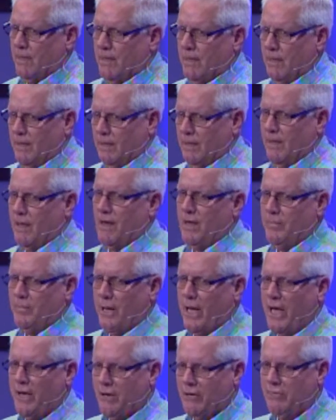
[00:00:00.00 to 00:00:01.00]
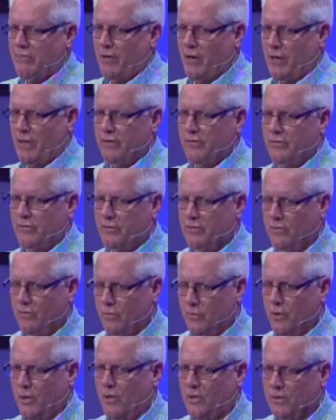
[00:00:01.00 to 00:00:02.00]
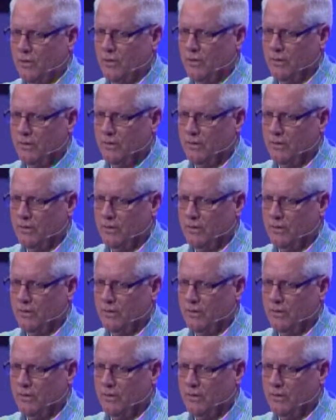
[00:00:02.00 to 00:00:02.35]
and God magnifies the work.